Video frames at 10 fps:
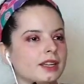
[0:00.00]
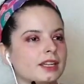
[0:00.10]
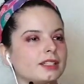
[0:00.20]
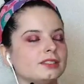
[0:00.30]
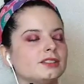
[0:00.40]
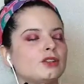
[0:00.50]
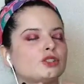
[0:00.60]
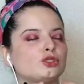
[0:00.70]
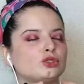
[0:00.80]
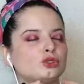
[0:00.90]
is
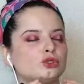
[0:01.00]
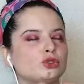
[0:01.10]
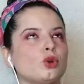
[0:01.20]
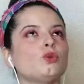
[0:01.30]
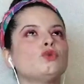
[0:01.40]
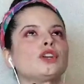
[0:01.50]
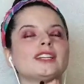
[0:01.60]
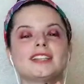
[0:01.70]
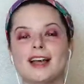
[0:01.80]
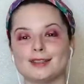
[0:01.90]
so freaking
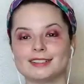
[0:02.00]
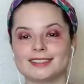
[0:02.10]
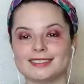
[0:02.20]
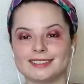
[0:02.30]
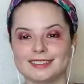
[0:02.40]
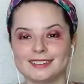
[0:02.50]
talented.